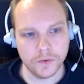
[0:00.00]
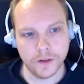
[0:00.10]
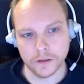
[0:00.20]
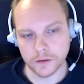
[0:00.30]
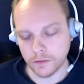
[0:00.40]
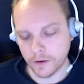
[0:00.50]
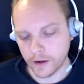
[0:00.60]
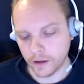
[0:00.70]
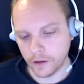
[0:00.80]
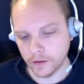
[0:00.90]
they
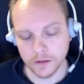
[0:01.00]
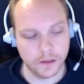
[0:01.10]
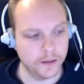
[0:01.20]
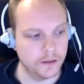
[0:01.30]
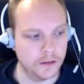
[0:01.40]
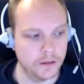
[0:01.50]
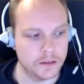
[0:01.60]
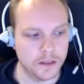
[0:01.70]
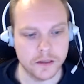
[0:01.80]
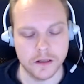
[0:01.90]
require content, like in
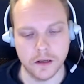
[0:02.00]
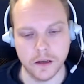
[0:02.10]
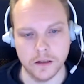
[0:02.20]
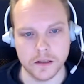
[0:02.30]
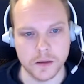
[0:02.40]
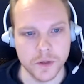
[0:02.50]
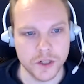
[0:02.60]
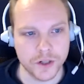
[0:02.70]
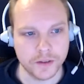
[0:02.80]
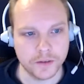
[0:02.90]
this case, this
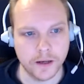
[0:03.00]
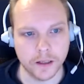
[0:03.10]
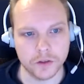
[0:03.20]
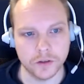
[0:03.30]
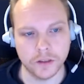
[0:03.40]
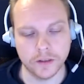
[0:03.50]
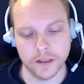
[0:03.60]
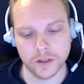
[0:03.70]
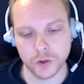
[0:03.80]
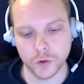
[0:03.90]
image, the
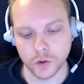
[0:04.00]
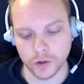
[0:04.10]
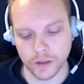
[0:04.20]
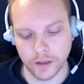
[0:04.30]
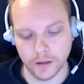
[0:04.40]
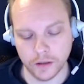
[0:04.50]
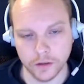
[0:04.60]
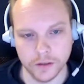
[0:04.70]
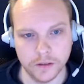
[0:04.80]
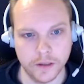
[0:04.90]
test should contain the
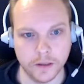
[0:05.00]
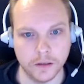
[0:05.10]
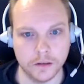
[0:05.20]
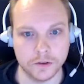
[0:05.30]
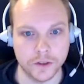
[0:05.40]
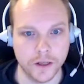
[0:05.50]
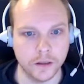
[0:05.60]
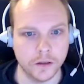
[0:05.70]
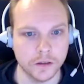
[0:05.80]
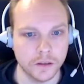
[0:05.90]
content and create
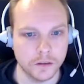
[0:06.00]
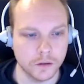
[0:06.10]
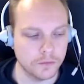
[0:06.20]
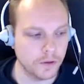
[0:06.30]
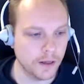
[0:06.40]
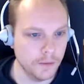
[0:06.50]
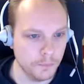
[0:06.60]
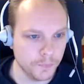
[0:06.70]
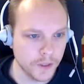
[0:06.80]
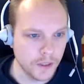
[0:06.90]
the content on the fly.
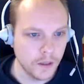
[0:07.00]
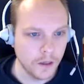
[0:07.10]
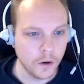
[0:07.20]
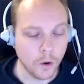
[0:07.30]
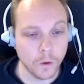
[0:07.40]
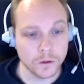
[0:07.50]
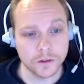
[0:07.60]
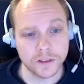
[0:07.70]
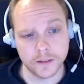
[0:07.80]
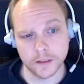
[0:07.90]
Also,
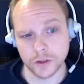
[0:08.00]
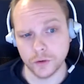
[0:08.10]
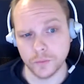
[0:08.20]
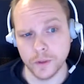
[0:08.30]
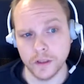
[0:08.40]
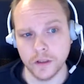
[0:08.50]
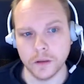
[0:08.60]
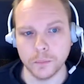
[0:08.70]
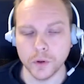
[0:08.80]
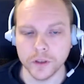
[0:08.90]
this test should be
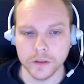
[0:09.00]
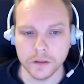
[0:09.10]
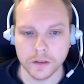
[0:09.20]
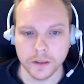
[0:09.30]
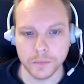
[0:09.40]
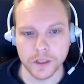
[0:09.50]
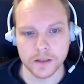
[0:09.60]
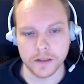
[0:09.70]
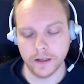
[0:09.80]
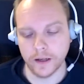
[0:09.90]
idempotent. That
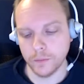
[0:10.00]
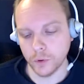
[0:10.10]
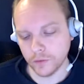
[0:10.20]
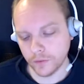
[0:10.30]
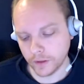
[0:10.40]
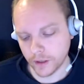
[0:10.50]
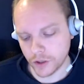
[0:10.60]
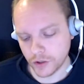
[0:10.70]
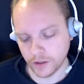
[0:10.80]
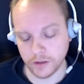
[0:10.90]
means that any
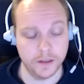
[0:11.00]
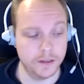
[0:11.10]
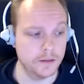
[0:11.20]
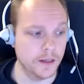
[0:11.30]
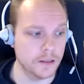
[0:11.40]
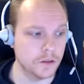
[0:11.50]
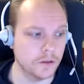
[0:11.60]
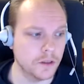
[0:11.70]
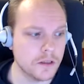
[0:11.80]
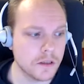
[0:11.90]
modification that the test does on
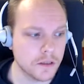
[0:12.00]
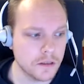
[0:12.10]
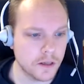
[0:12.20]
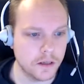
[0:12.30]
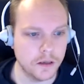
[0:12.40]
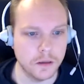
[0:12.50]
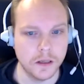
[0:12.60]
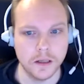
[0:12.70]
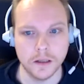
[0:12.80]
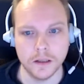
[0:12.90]
the instance, any
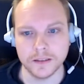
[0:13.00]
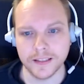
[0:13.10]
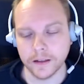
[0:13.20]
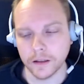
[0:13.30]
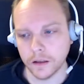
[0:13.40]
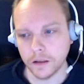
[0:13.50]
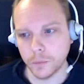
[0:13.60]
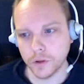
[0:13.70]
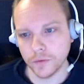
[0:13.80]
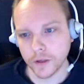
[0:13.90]
state
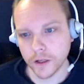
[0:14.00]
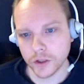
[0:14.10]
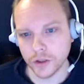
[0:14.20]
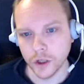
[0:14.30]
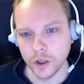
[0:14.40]
modification,